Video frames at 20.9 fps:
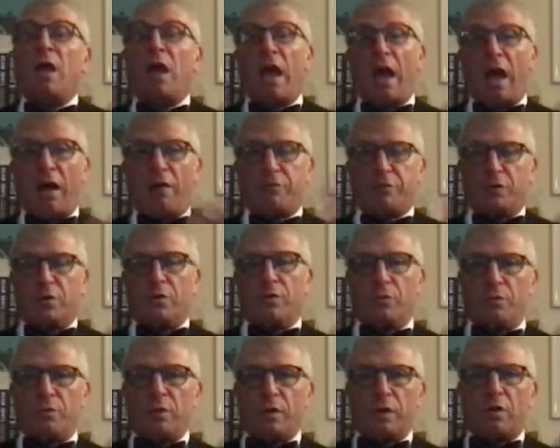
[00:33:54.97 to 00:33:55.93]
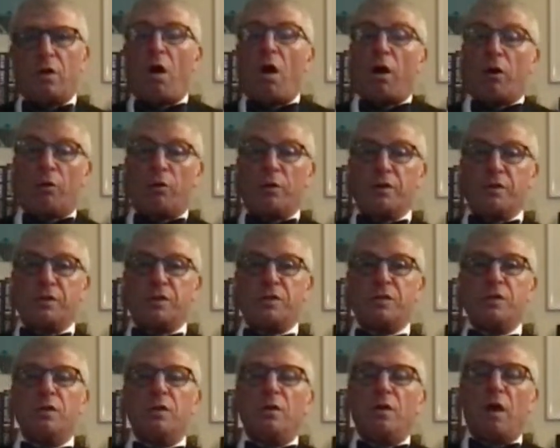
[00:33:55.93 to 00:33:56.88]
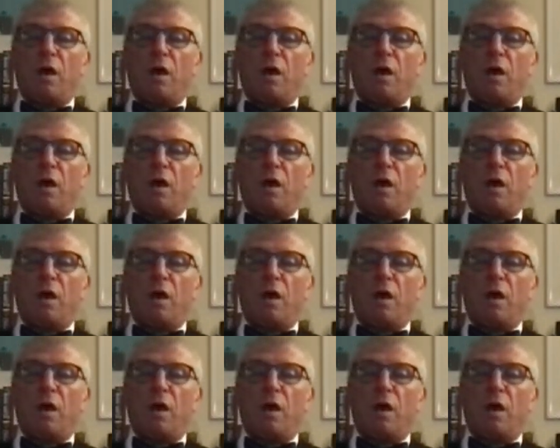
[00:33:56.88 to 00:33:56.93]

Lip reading: after Congress